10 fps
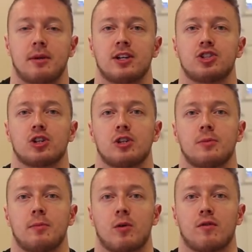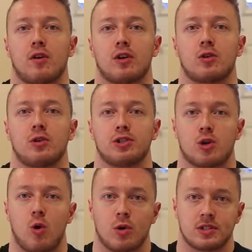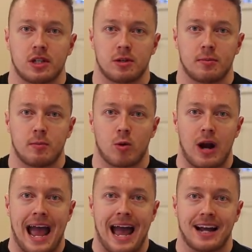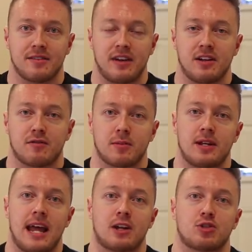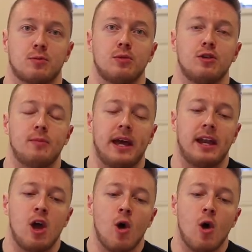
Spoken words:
because you're a little bit more vertical and your core is a little bit more activated from the natural movement.